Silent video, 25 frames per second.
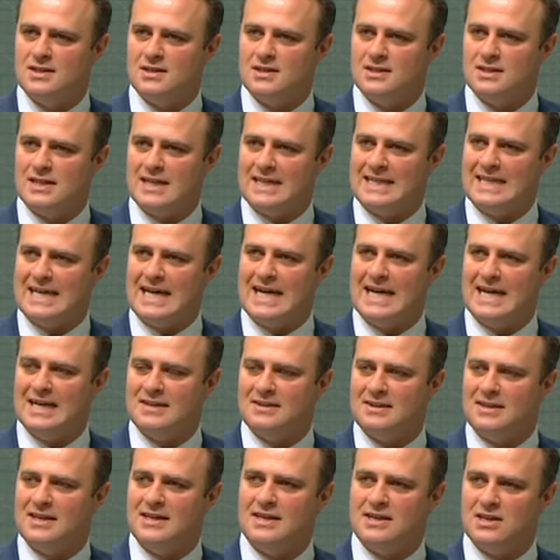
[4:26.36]
they
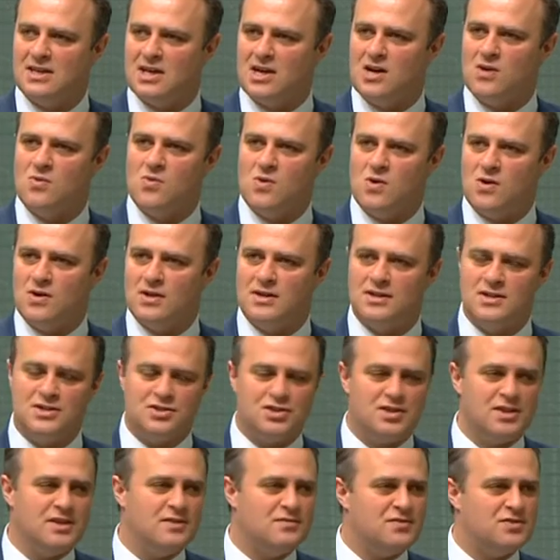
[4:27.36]
can't then go on and
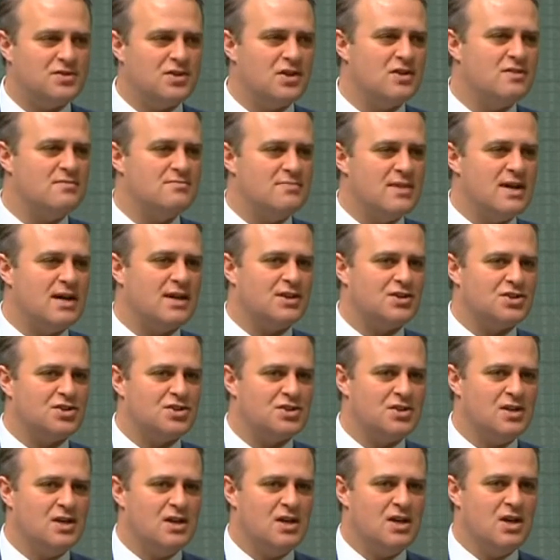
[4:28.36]
achieve so
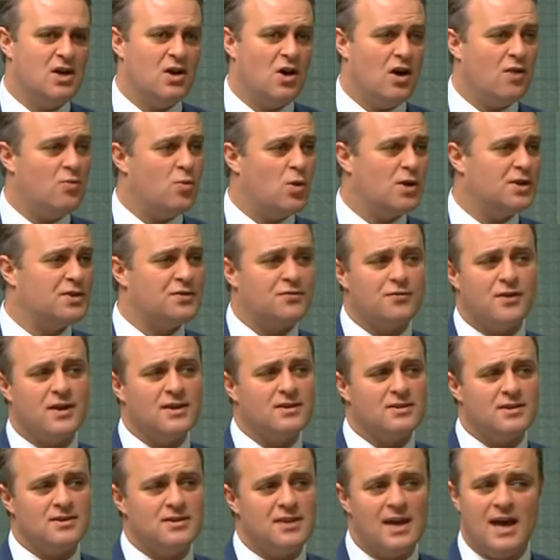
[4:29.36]
much of what is
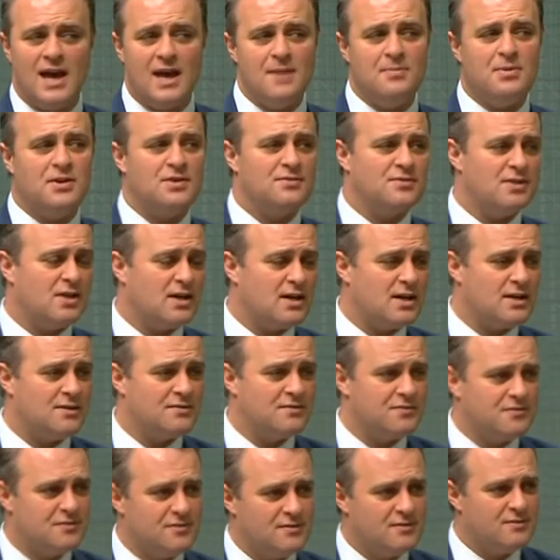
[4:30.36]
frankly the habit of
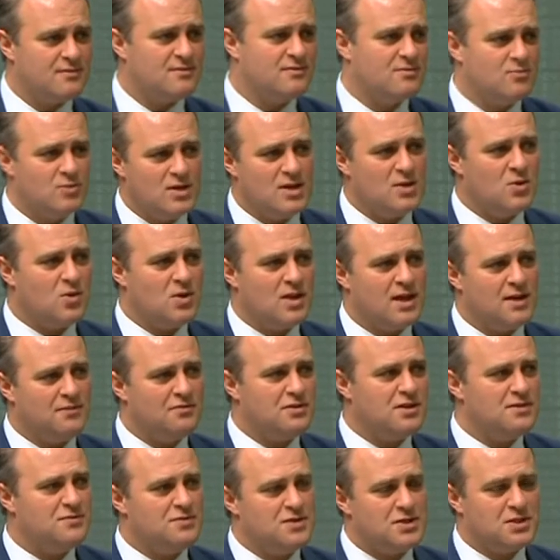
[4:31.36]
life. We all have
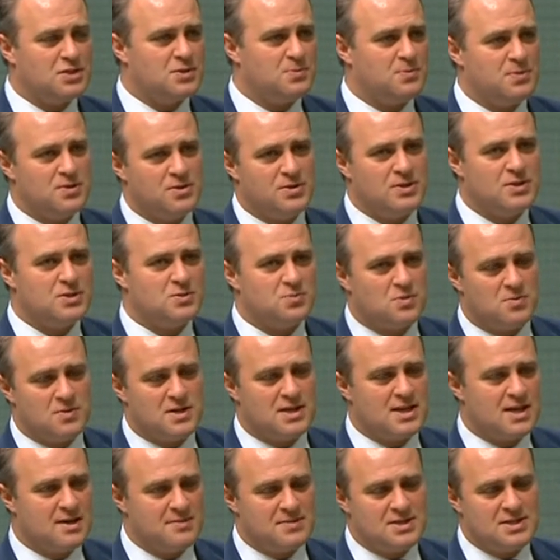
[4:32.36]
lived experience when we
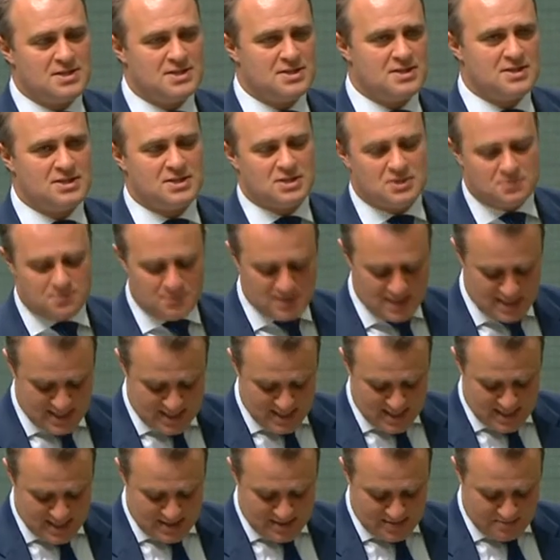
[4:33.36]
come into this
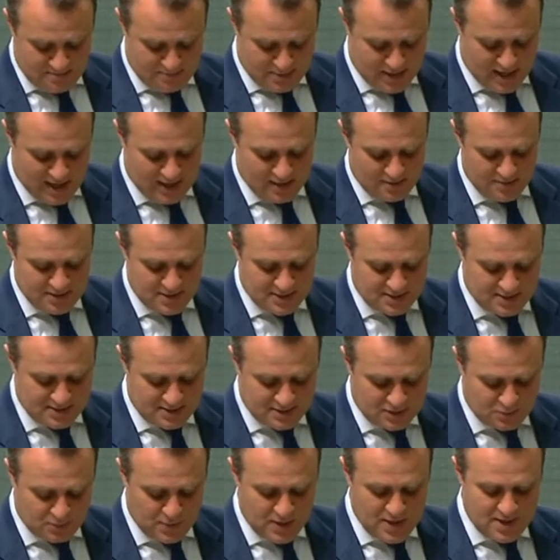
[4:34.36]
Parliament,
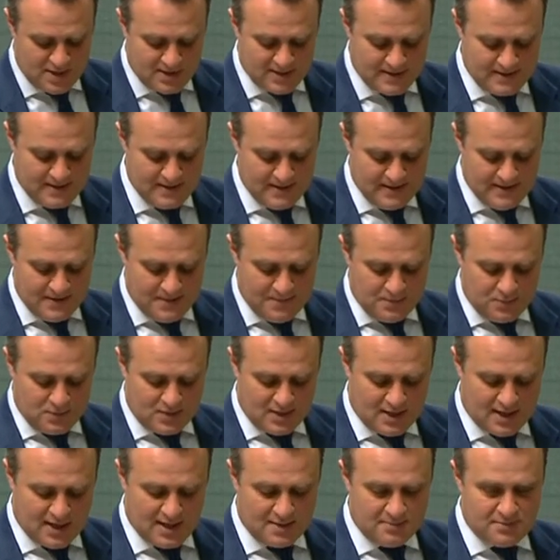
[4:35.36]
Speaker.
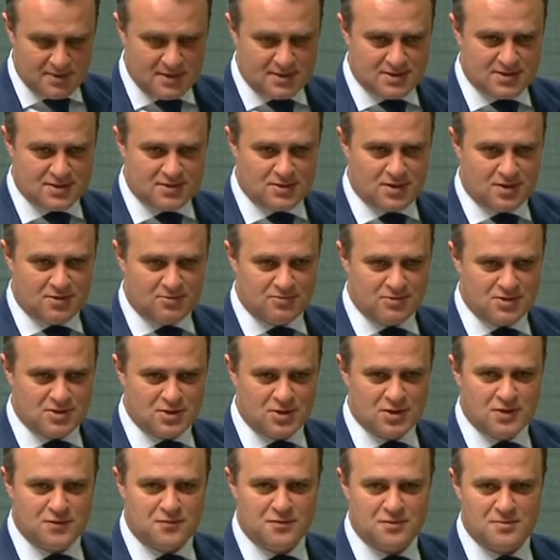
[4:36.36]
It's not
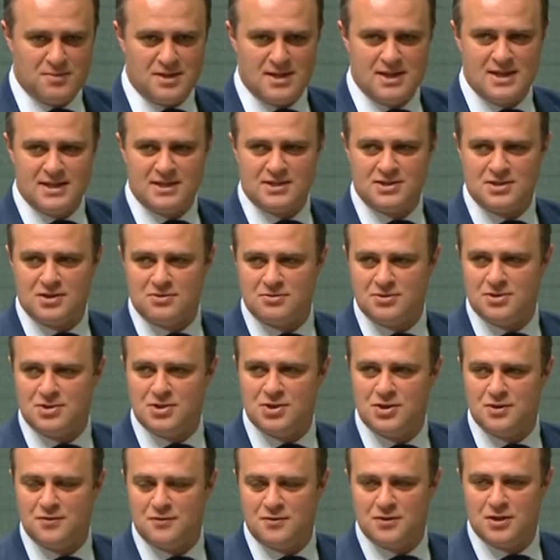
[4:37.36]
reserved for me, it's not
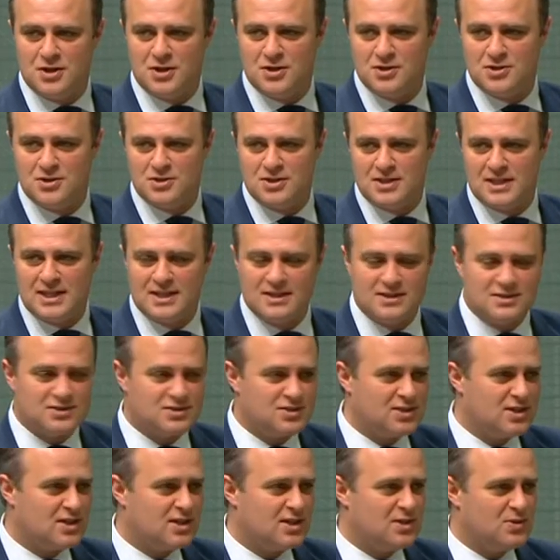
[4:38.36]
reserved for those on the other
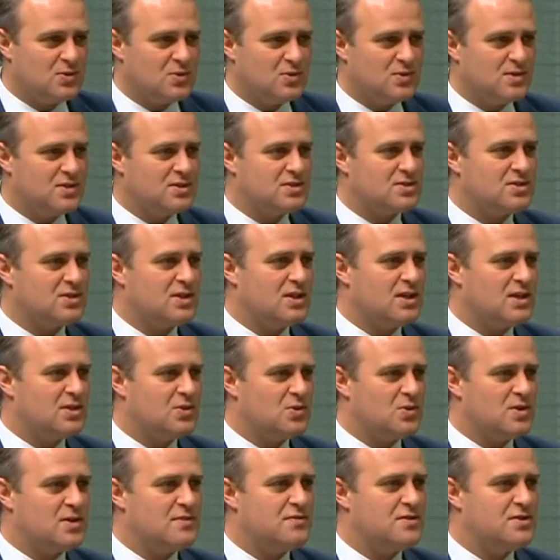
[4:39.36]
side or this side
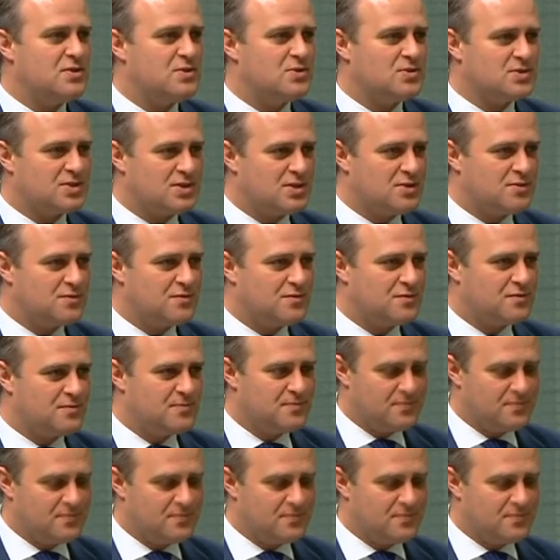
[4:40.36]
or even yourself.